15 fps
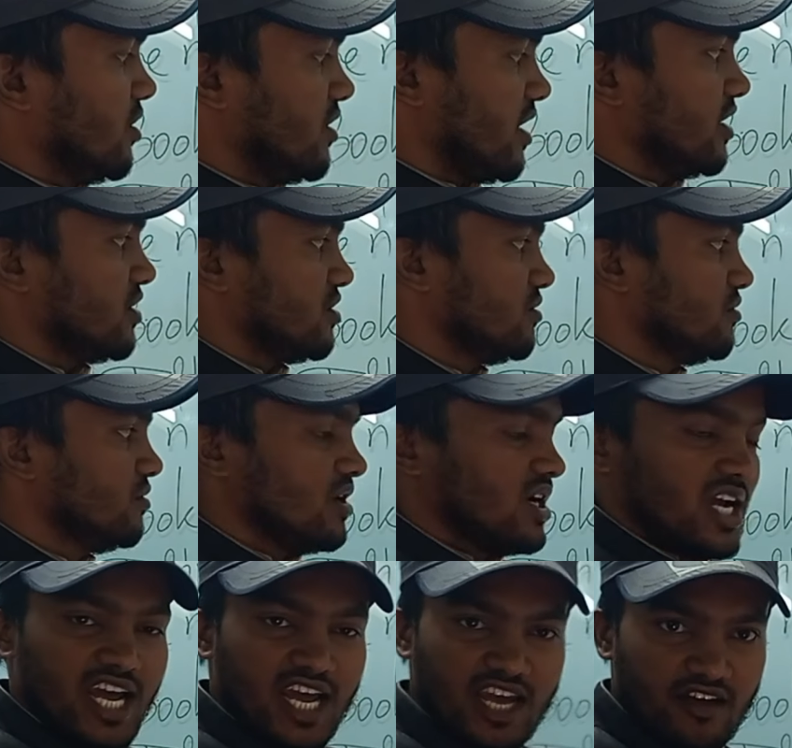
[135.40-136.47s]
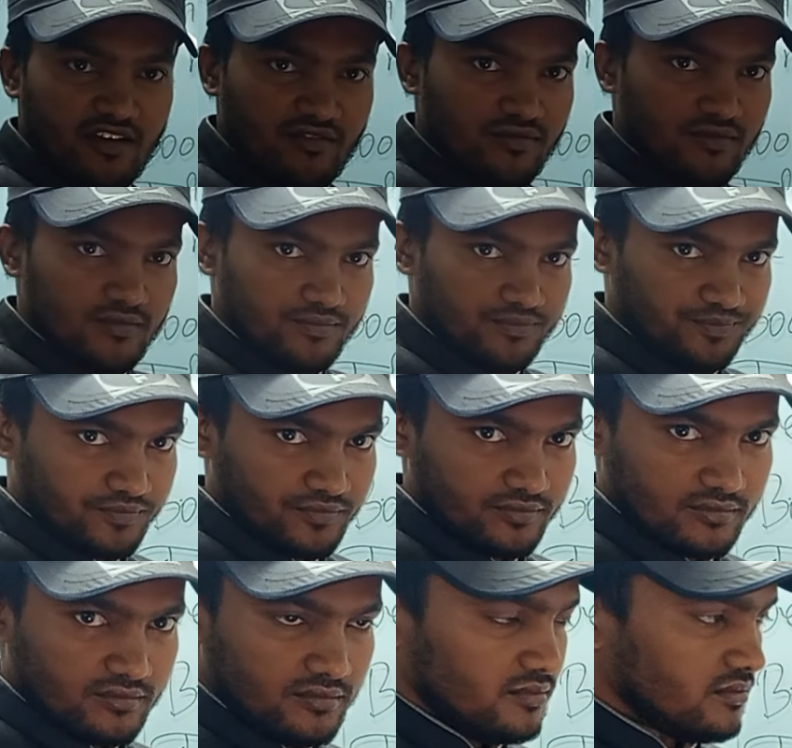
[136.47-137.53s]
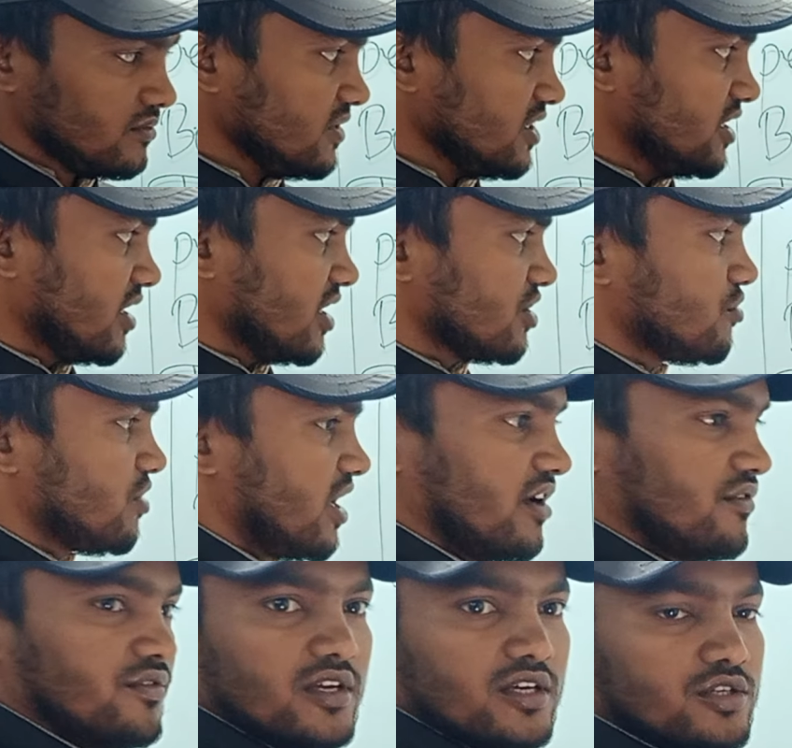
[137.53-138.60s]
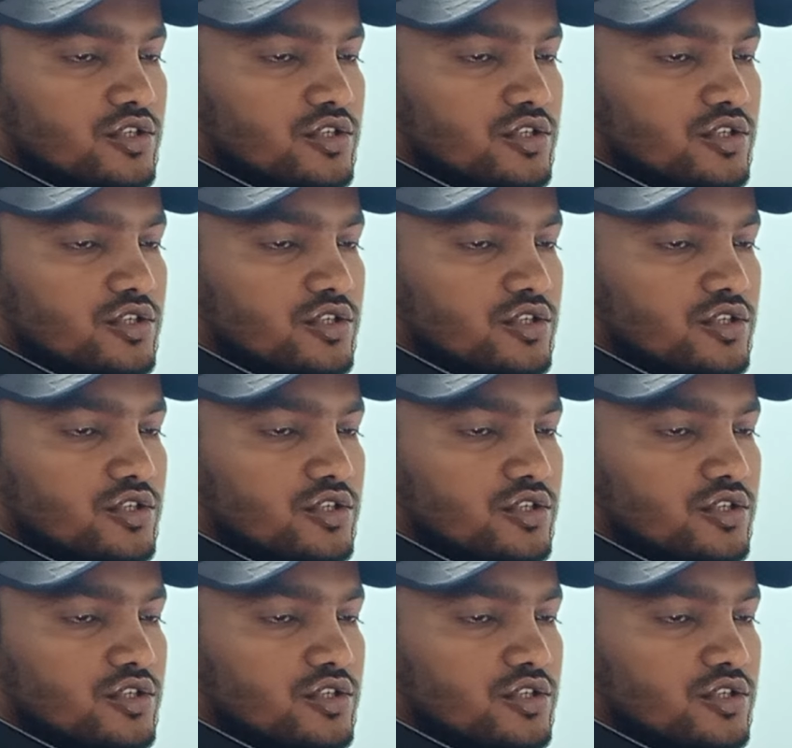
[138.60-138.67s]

Raju have? Raju have